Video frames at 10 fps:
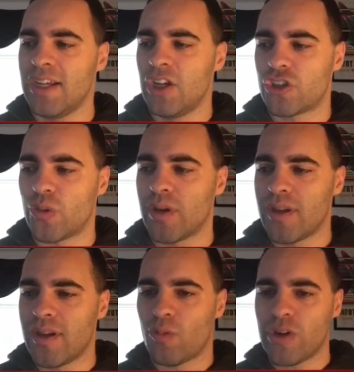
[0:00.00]
So
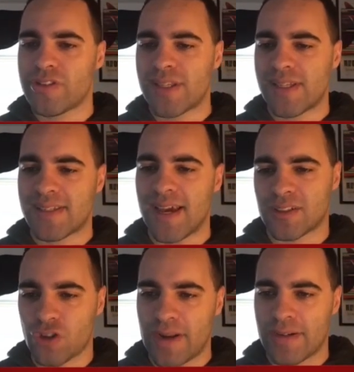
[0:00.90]
what is this
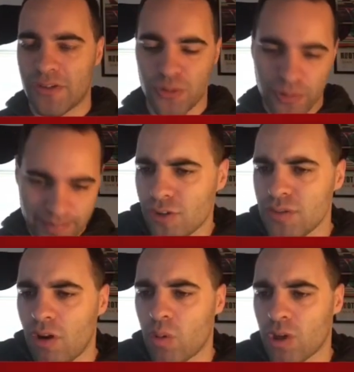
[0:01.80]
deck trying to do? First
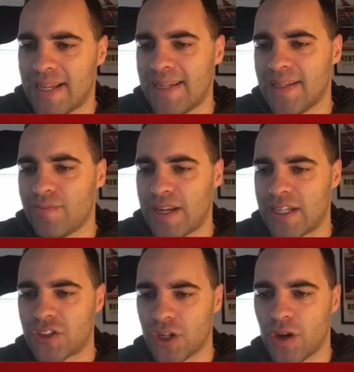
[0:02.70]
of all, we're taking
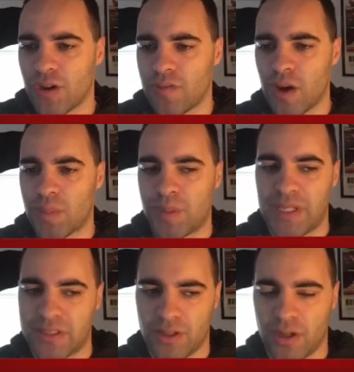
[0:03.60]
advantage of Up the
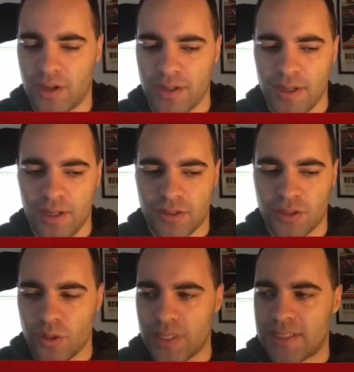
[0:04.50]
Beanstalk.
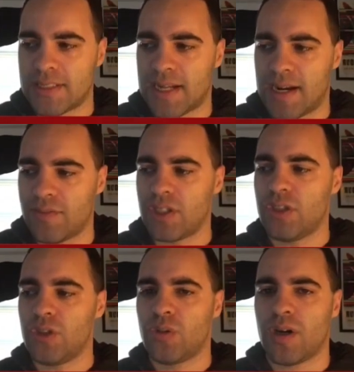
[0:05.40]
So this is kind of the
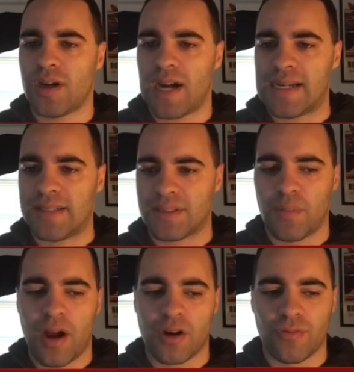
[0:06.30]
new hotness in
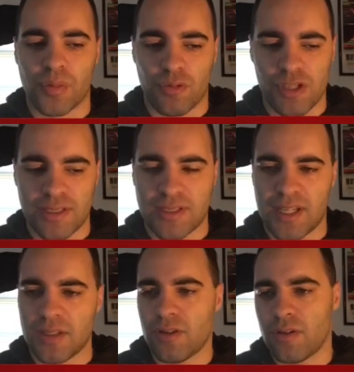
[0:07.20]
Modern from the recent
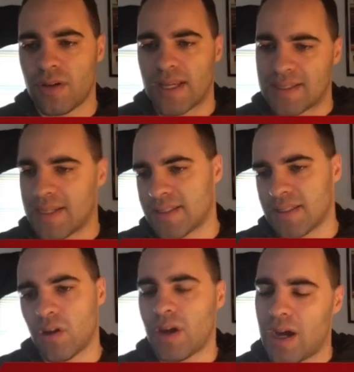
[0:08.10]
set. Like I said, it's
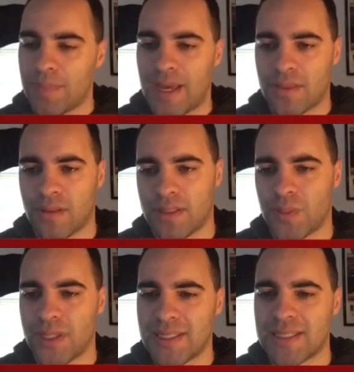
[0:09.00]
in on the Omnath list,
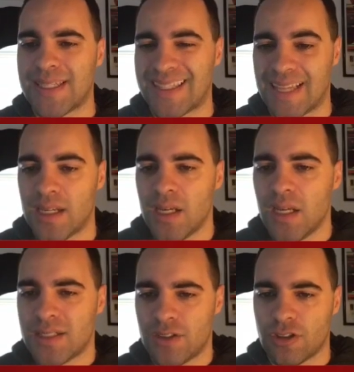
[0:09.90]
but this is a deck that
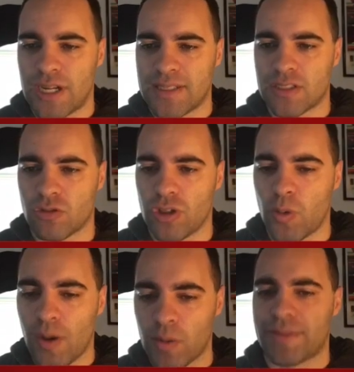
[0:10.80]
synergizes really
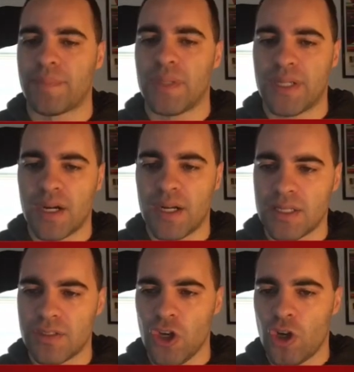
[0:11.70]
well with it
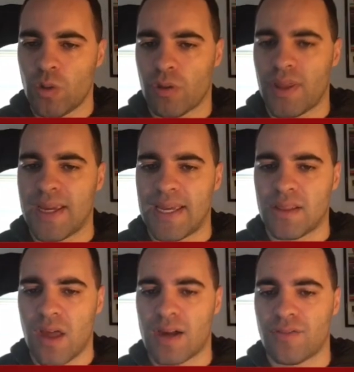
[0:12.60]
because we're playing a
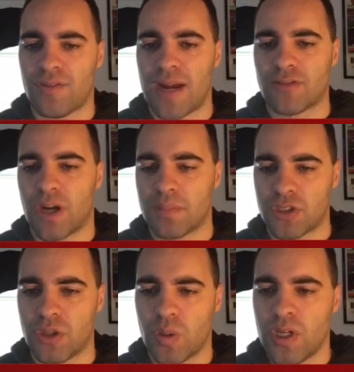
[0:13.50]
lot of 5-drops.
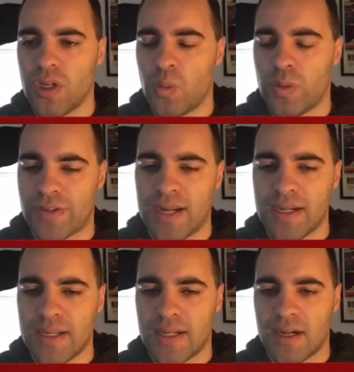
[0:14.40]
So we've
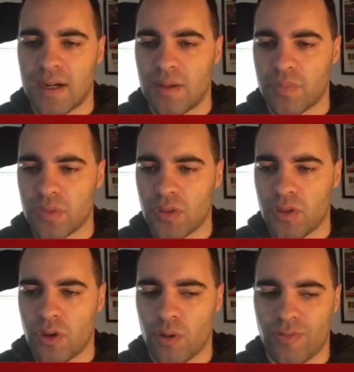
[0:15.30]
got
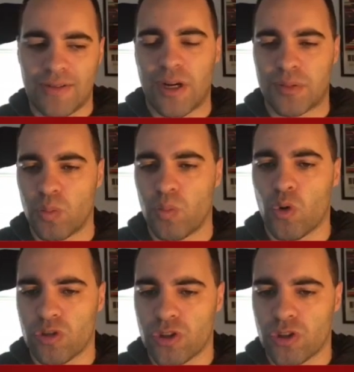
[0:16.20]
or 5 drops or more.